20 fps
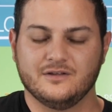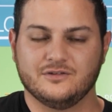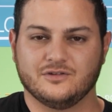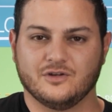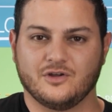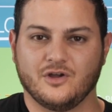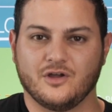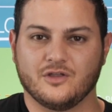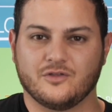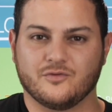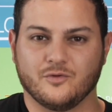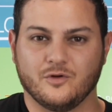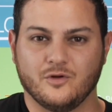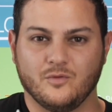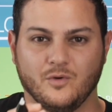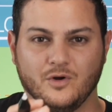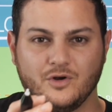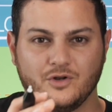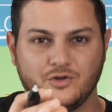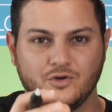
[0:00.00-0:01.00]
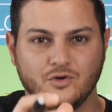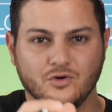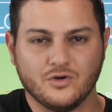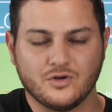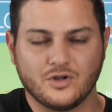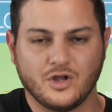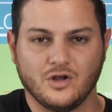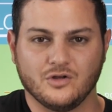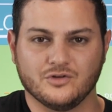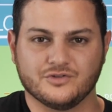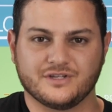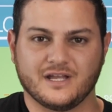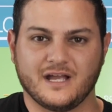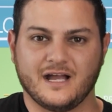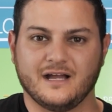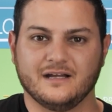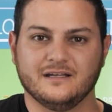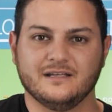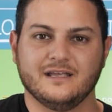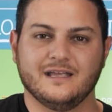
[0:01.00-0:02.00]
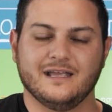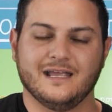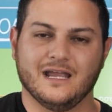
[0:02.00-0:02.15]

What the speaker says: to go through what your goals are